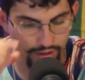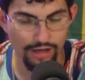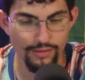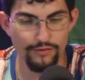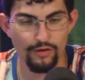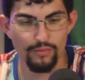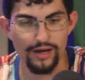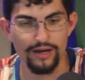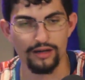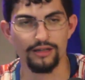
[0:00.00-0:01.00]
my phone
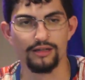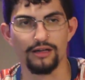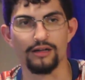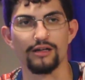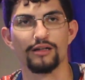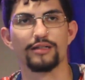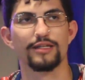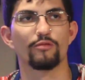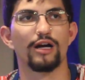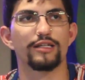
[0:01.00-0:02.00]
back, because
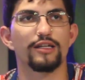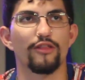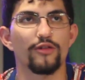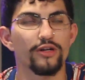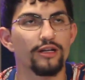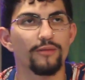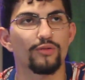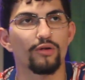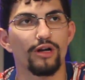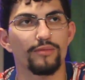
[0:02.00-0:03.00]
I did a 30-day
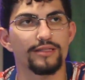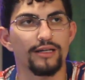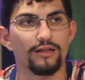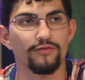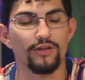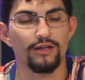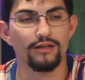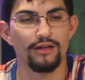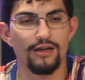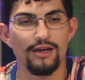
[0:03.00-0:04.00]
program in Santa Fe,
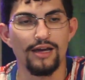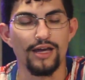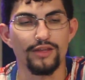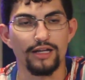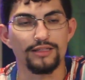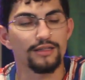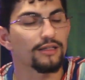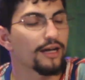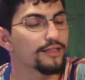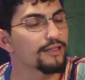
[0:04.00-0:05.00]
mm-hmm. and then I did the
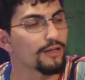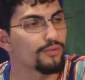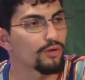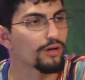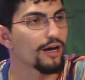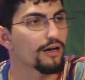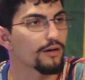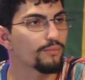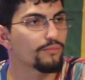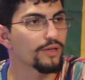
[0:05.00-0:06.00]

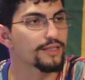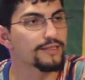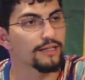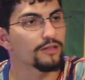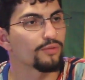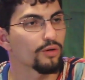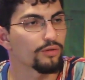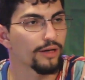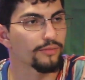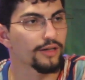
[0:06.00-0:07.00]
90-day extended
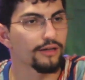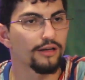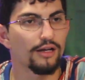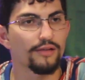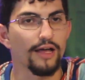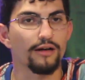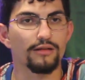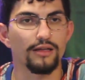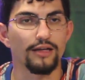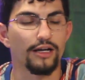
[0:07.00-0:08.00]
program there.
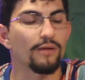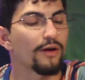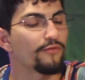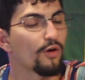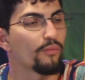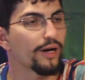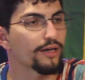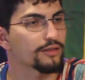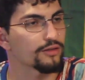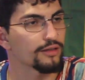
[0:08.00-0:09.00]
And I got my phone
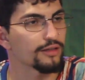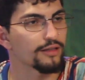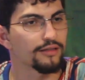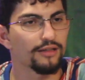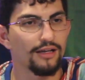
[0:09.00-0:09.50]
back during then.